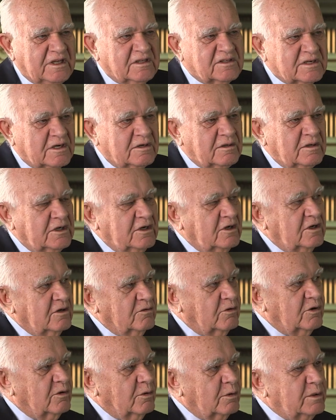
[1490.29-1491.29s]
So we're
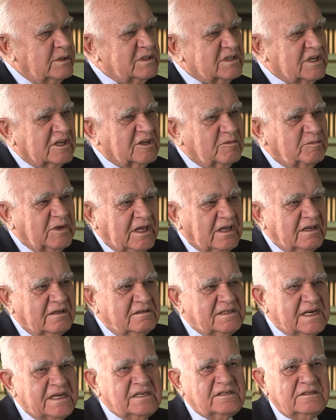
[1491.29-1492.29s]
always going to be
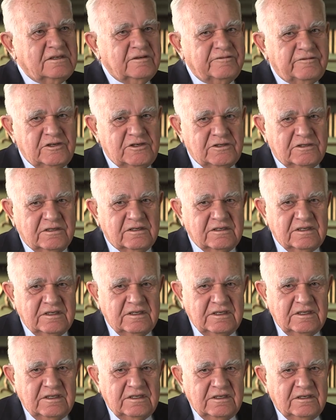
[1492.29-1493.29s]
data deficient
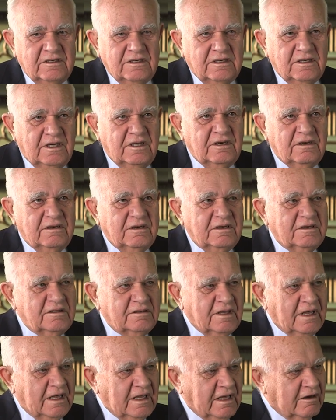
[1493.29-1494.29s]
in
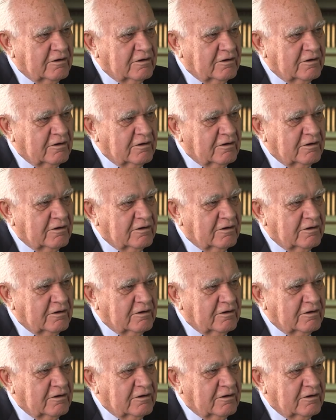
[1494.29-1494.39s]
our